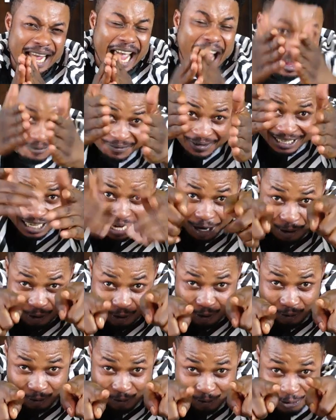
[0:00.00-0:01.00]
Every day
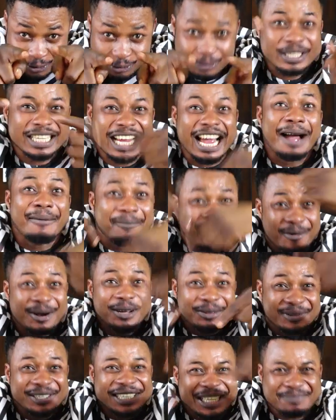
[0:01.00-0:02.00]
you say, I'm
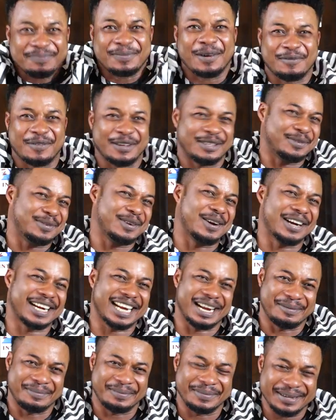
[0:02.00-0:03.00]
going to see Prophet. You don't
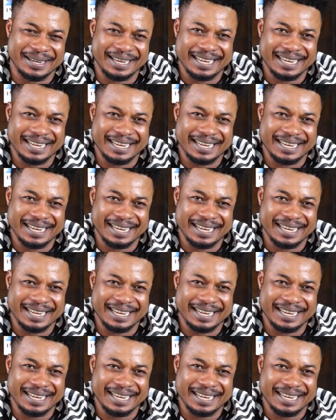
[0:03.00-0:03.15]
come.